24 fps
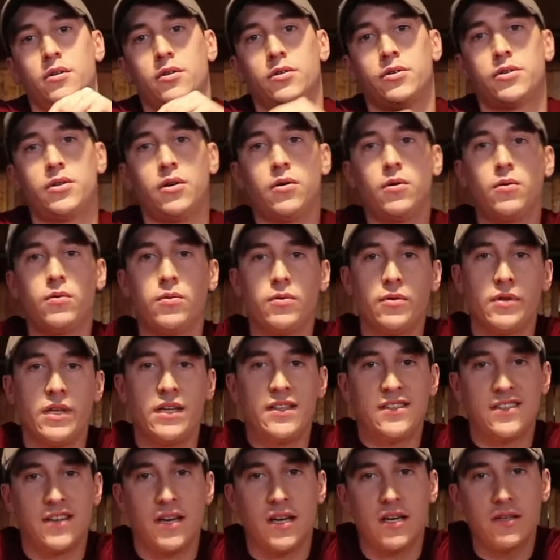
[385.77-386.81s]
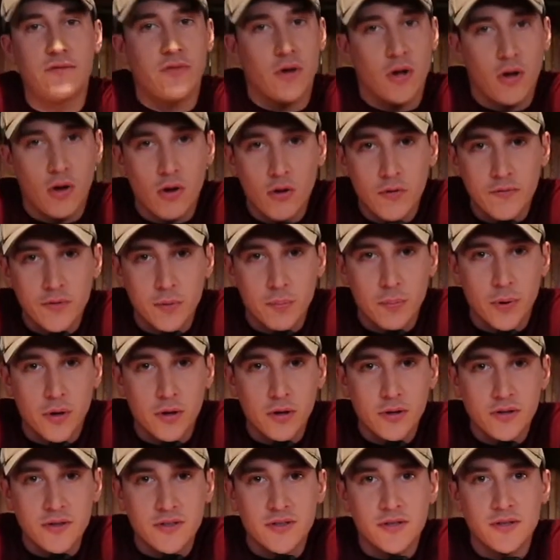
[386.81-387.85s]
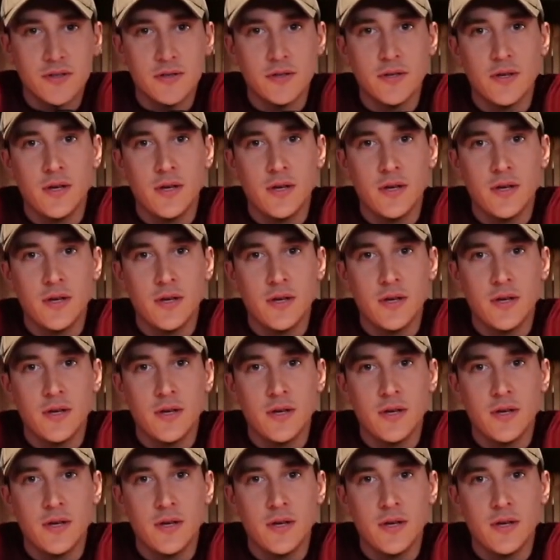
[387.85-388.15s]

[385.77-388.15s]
So that's kind of all of the parts.